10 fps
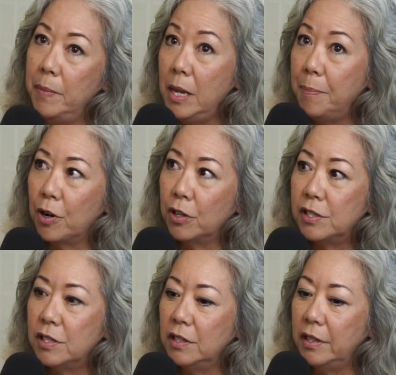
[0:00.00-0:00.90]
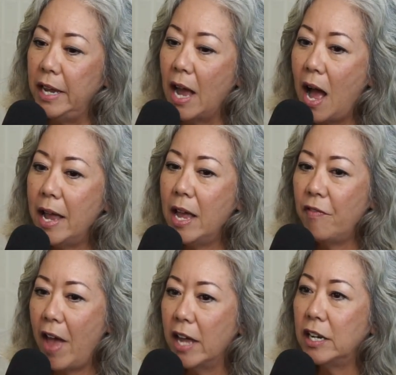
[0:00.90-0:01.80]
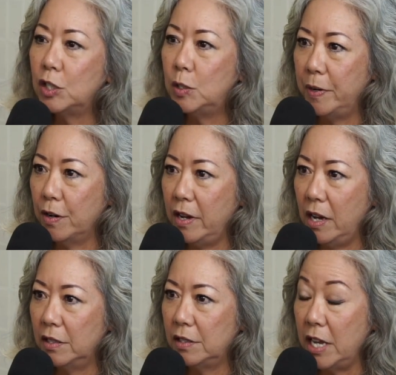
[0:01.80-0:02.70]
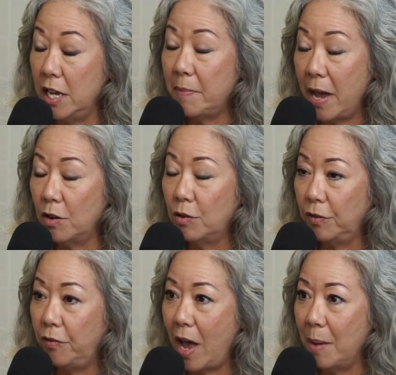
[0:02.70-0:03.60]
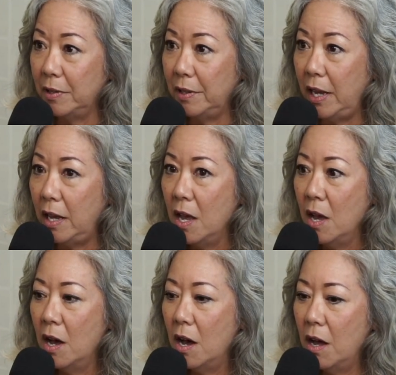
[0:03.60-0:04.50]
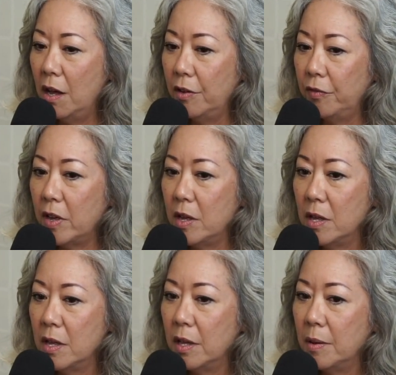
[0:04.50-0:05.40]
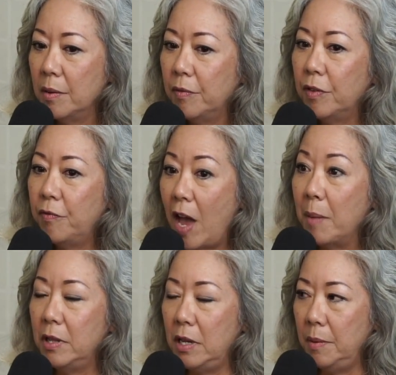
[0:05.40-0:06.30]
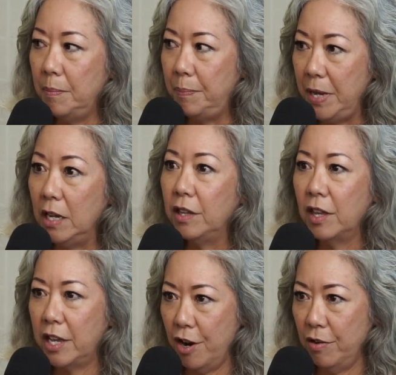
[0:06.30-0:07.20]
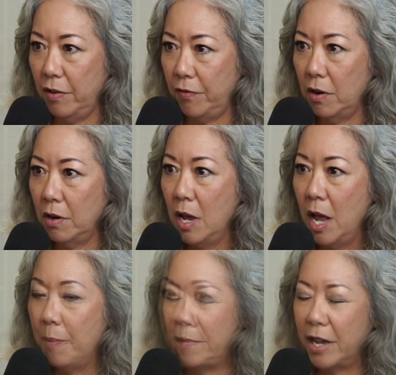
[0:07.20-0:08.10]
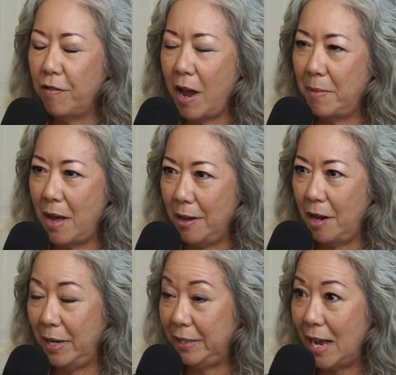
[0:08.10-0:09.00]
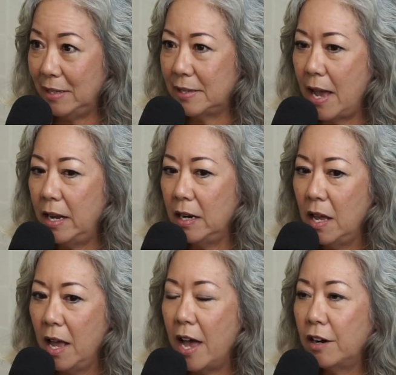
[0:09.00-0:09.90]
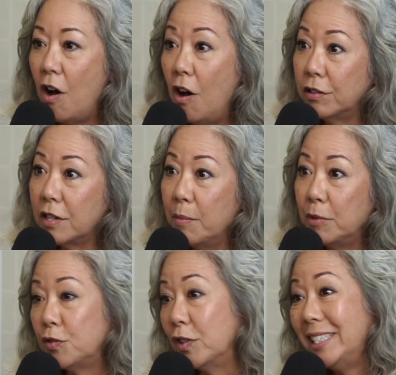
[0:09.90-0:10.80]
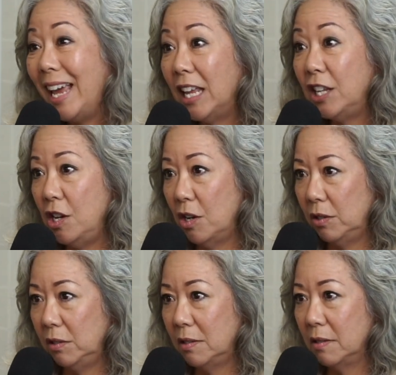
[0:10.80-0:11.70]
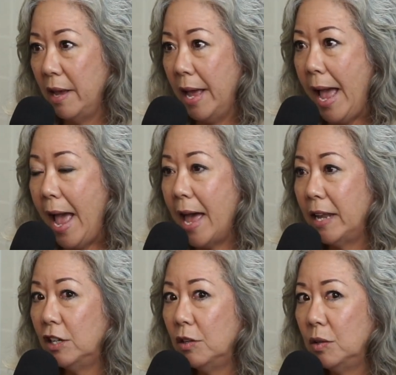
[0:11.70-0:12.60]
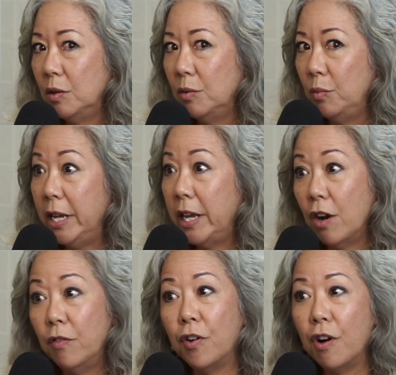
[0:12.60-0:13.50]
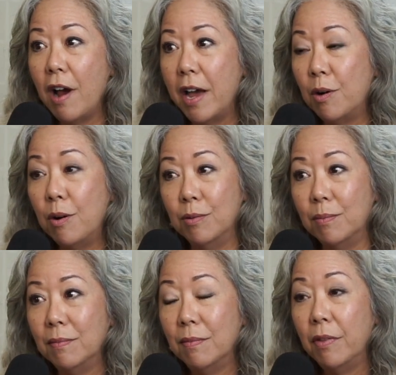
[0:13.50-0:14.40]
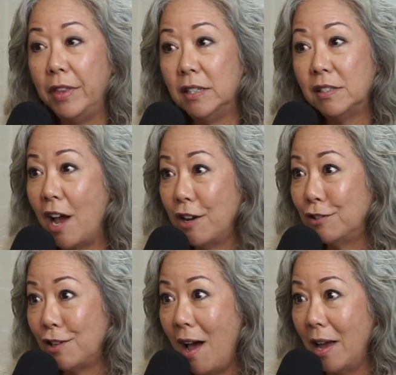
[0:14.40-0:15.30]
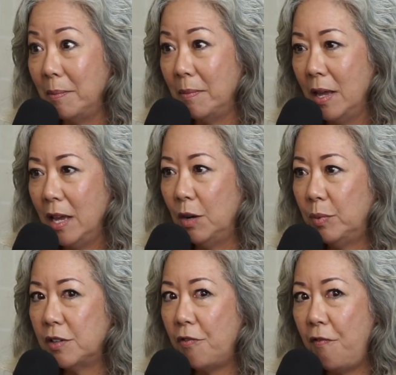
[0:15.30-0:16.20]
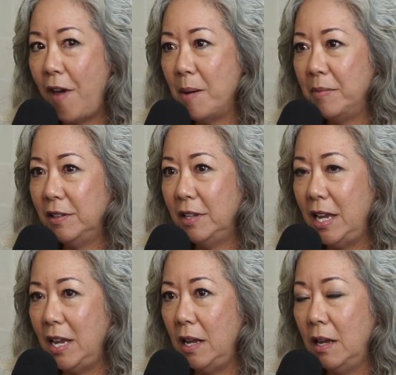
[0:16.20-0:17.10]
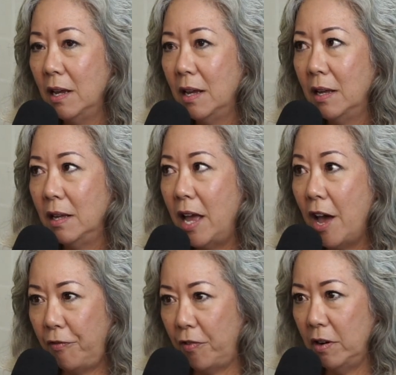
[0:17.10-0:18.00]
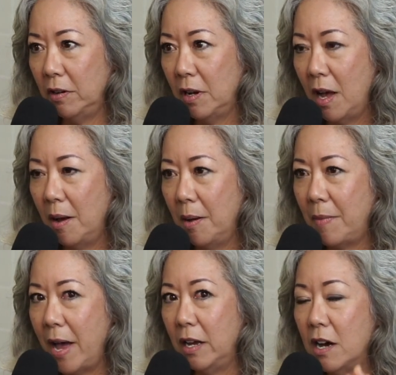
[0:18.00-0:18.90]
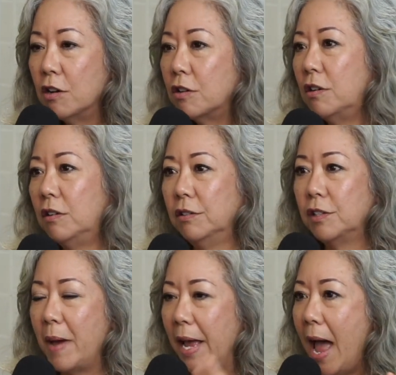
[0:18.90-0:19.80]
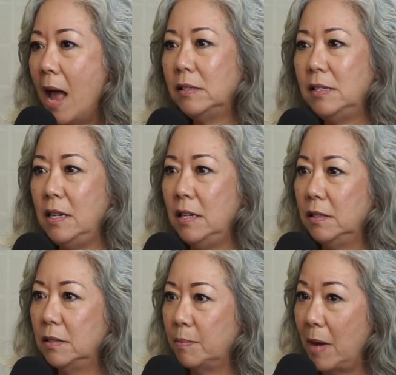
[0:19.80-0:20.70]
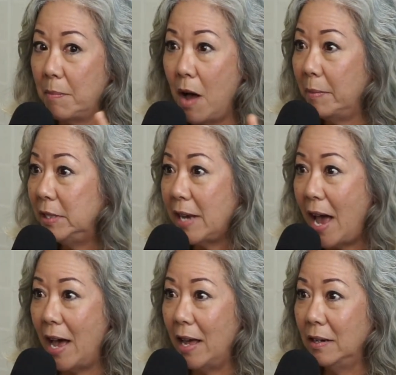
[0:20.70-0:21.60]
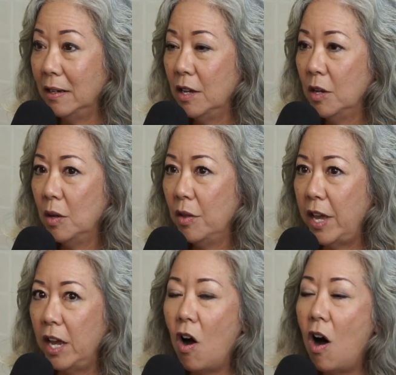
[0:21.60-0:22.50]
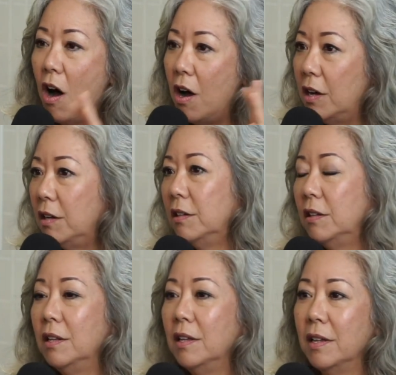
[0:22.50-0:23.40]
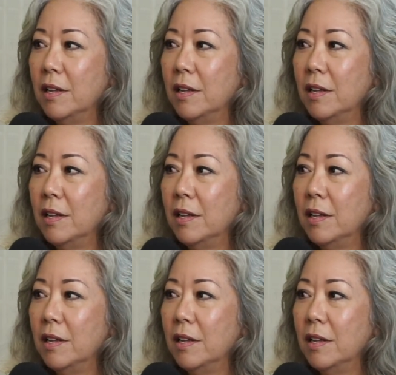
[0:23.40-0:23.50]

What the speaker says: me personally, I have had experience in my own family of family being the caregiver. My grandma on my dad's side had Alzheimer's for 10 years, and we cared for her at home the entire time. It was a family effort. My uncles, my aunties, my mom and dad, they all